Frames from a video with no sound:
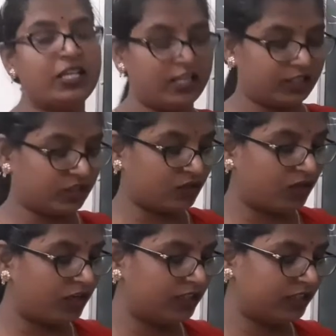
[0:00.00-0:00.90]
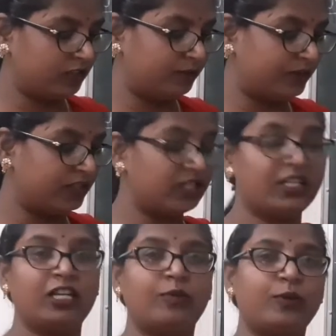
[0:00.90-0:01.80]
is called a
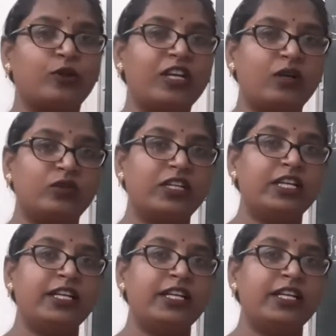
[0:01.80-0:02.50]
personal pronoun.